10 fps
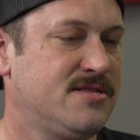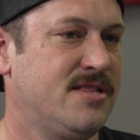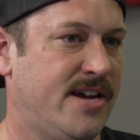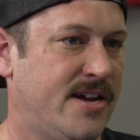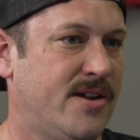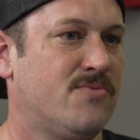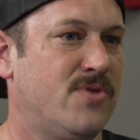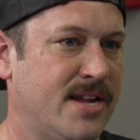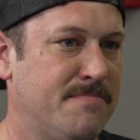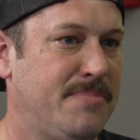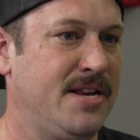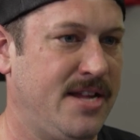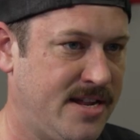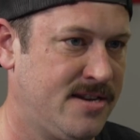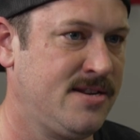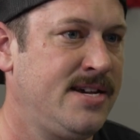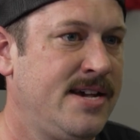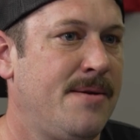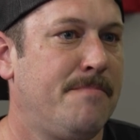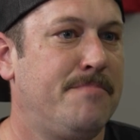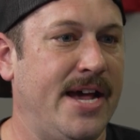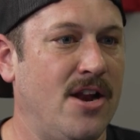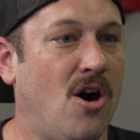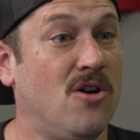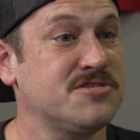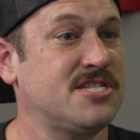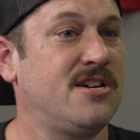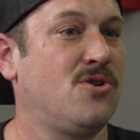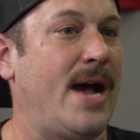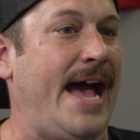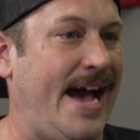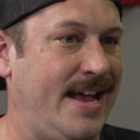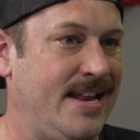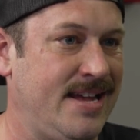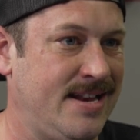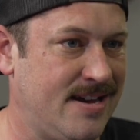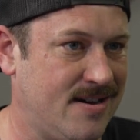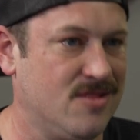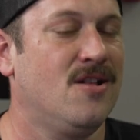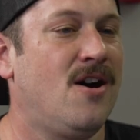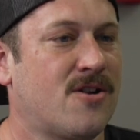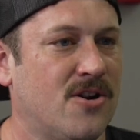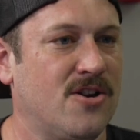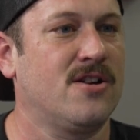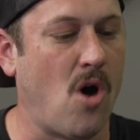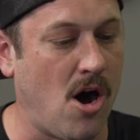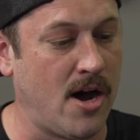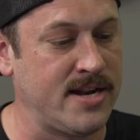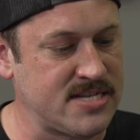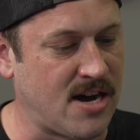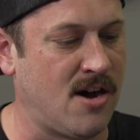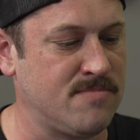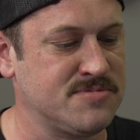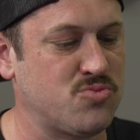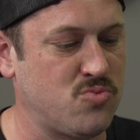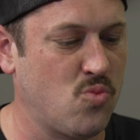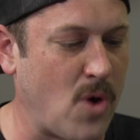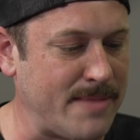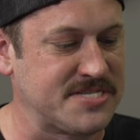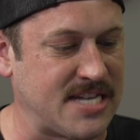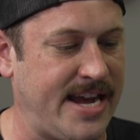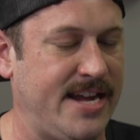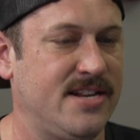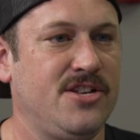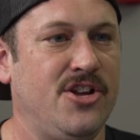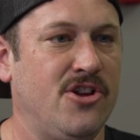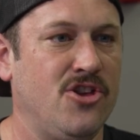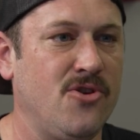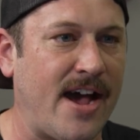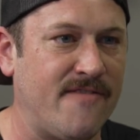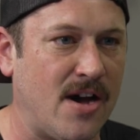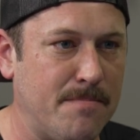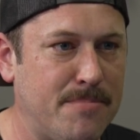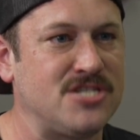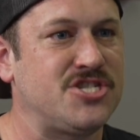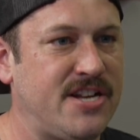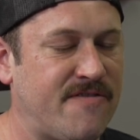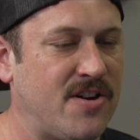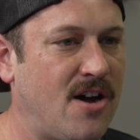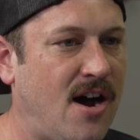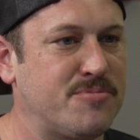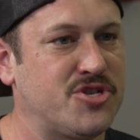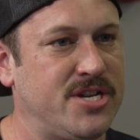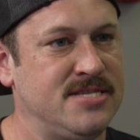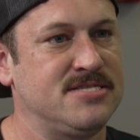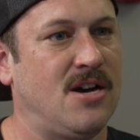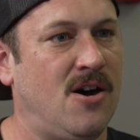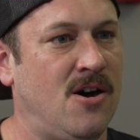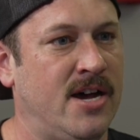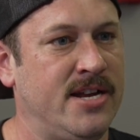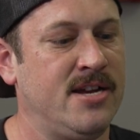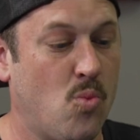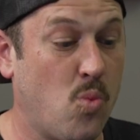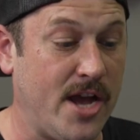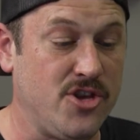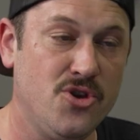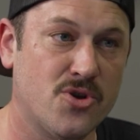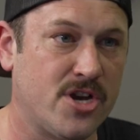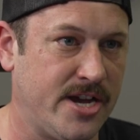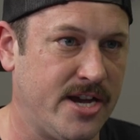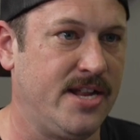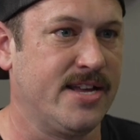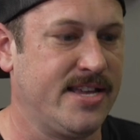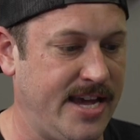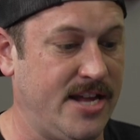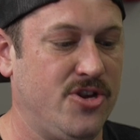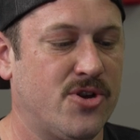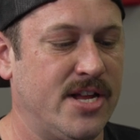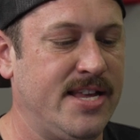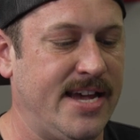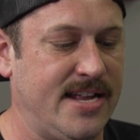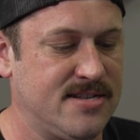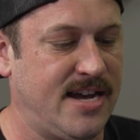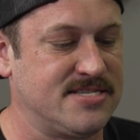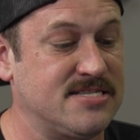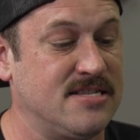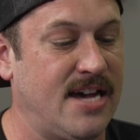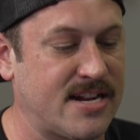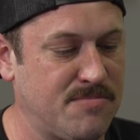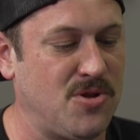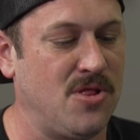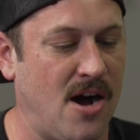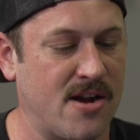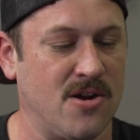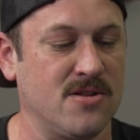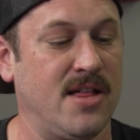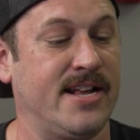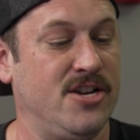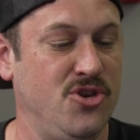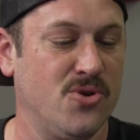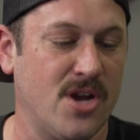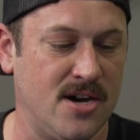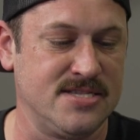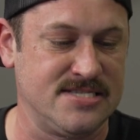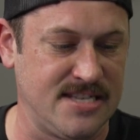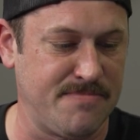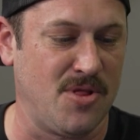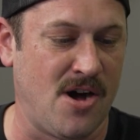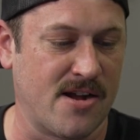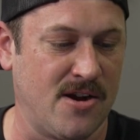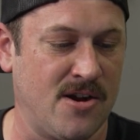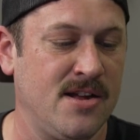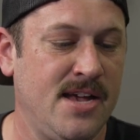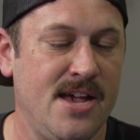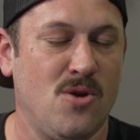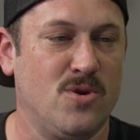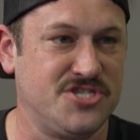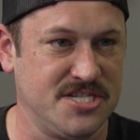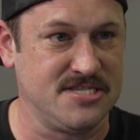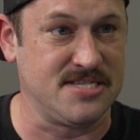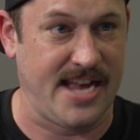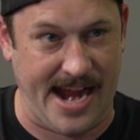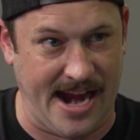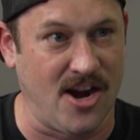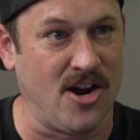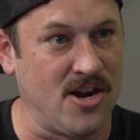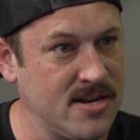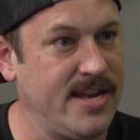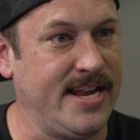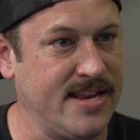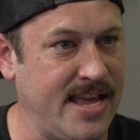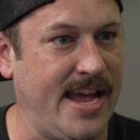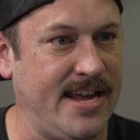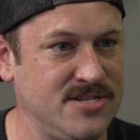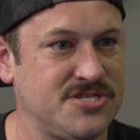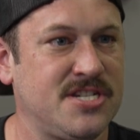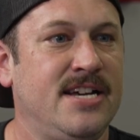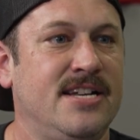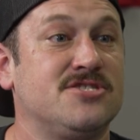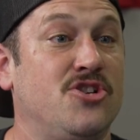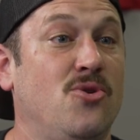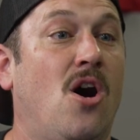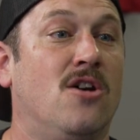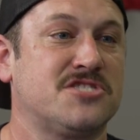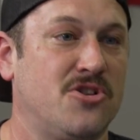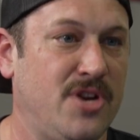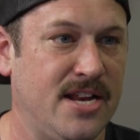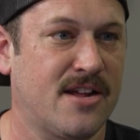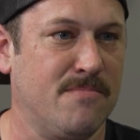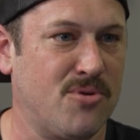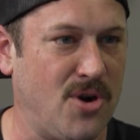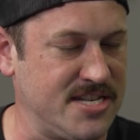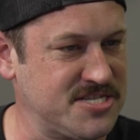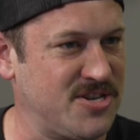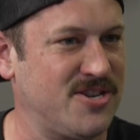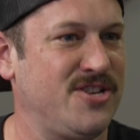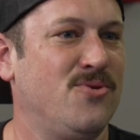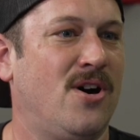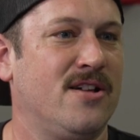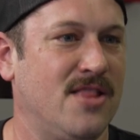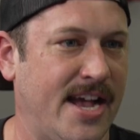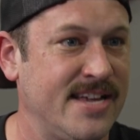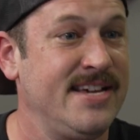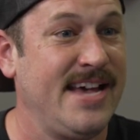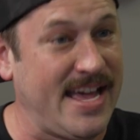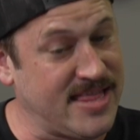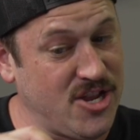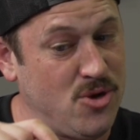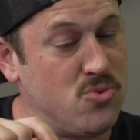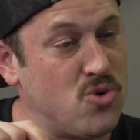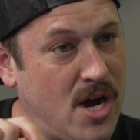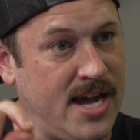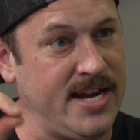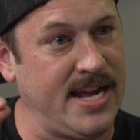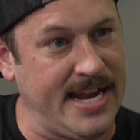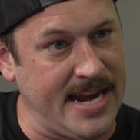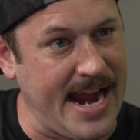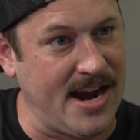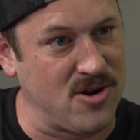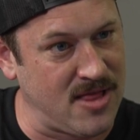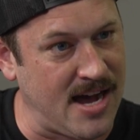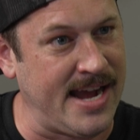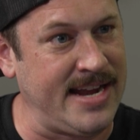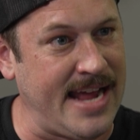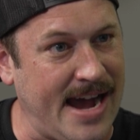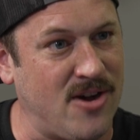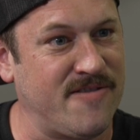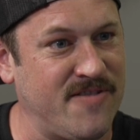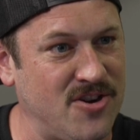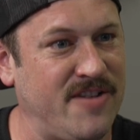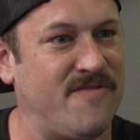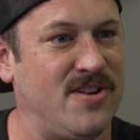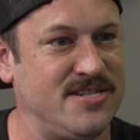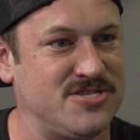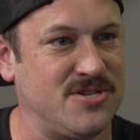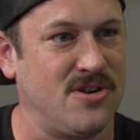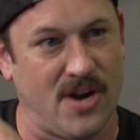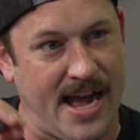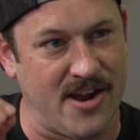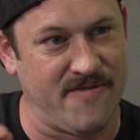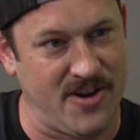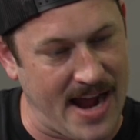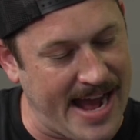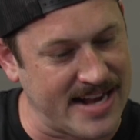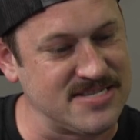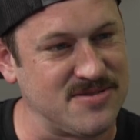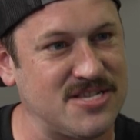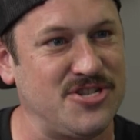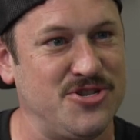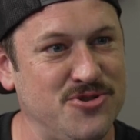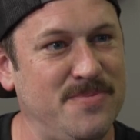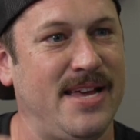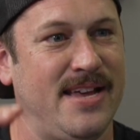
the ring and pinion, but also add in a locker. On Tom's website, you have a bunch of different options on what you could get. You could get a selectable locker, like a Yukon Zip Locker, which is air engaged. So you also need a compressor. And then you run an air line out of your differential or out of your axle tube,